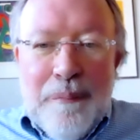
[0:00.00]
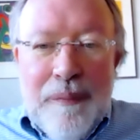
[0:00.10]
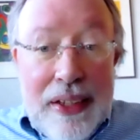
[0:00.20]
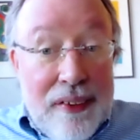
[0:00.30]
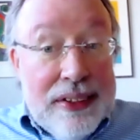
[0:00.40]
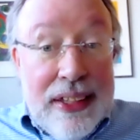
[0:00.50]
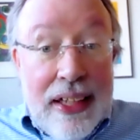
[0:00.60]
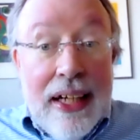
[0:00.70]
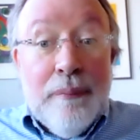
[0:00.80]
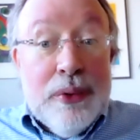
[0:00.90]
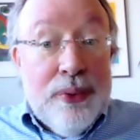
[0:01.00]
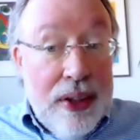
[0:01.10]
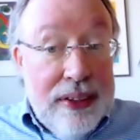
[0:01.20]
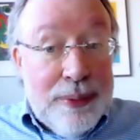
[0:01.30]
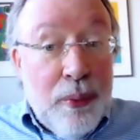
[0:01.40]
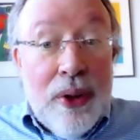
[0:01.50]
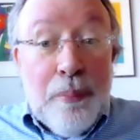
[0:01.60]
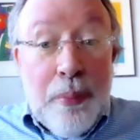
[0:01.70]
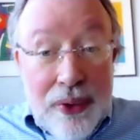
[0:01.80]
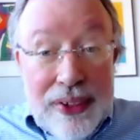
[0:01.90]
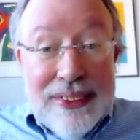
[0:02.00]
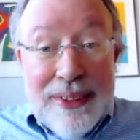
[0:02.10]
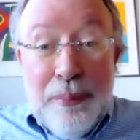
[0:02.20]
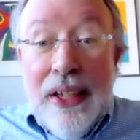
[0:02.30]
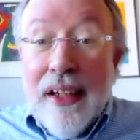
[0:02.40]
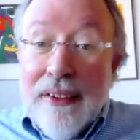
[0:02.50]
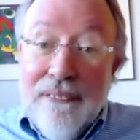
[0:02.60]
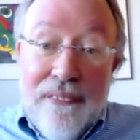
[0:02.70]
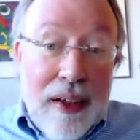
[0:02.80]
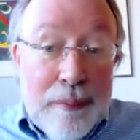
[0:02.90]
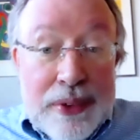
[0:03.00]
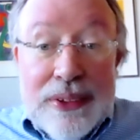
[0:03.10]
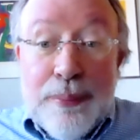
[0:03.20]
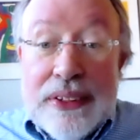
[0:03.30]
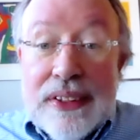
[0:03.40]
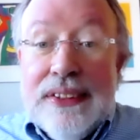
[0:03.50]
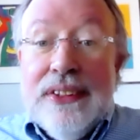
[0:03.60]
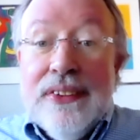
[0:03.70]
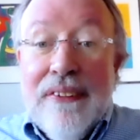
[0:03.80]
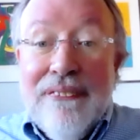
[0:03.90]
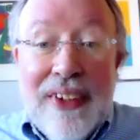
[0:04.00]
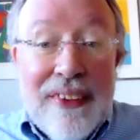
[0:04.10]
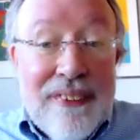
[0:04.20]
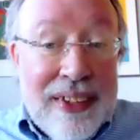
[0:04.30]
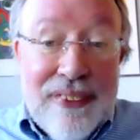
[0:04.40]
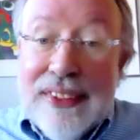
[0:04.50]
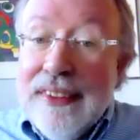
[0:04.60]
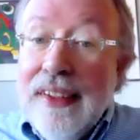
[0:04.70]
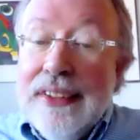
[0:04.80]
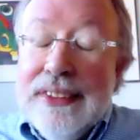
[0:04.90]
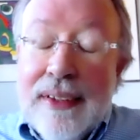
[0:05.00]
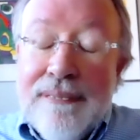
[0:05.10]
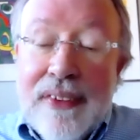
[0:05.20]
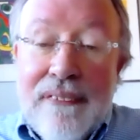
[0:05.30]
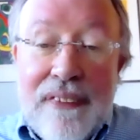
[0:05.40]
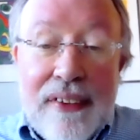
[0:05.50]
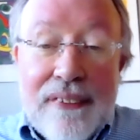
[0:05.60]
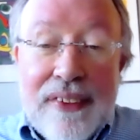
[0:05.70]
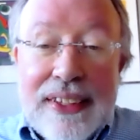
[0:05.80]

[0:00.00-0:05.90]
There are times where it's more important to be on the farm, especially during farrowing with the large number of farrowings.